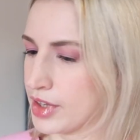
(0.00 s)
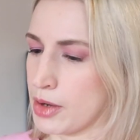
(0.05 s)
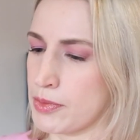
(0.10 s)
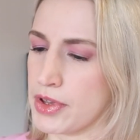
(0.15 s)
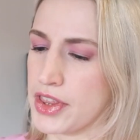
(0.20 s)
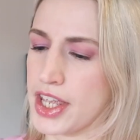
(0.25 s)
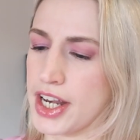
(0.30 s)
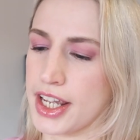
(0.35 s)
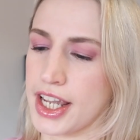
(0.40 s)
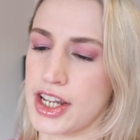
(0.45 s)
But
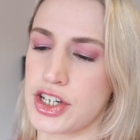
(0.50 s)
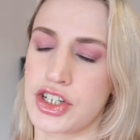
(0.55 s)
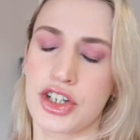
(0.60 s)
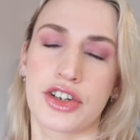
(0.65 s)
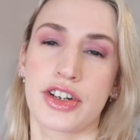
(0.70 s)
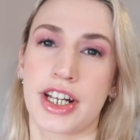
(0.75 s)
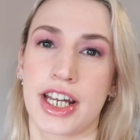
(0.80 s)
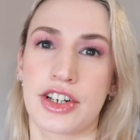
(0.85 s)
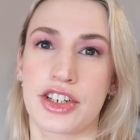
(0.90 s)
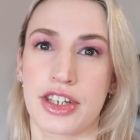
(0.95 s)
then I guess you
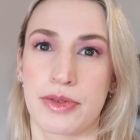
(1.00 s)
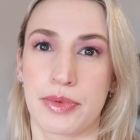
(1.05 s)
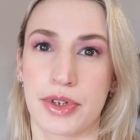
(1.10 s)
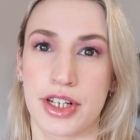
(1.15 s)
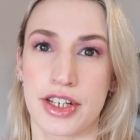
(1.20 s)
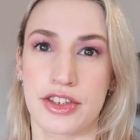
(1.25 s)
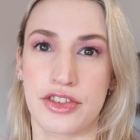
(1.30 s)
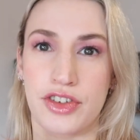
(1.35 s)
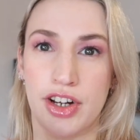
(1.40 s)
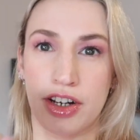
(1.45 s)
could actually put
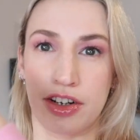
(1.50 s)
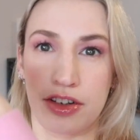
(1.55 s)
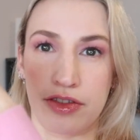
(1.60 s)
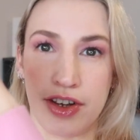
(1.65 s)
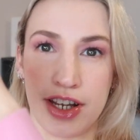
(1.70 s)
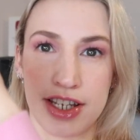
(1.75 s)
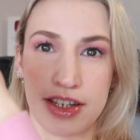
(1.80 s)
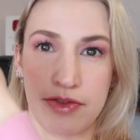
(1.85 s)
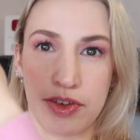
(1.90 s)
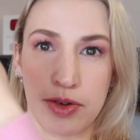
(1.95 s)
it straight on your
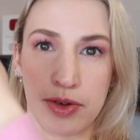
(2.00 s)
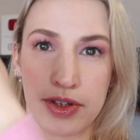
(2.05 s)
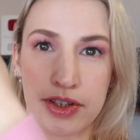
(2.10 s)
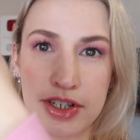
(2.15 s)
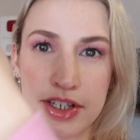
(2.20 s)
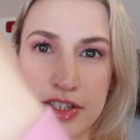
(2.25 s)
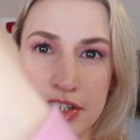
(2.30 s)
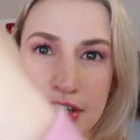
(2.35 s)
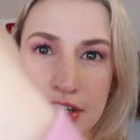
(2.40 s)
face if you wanted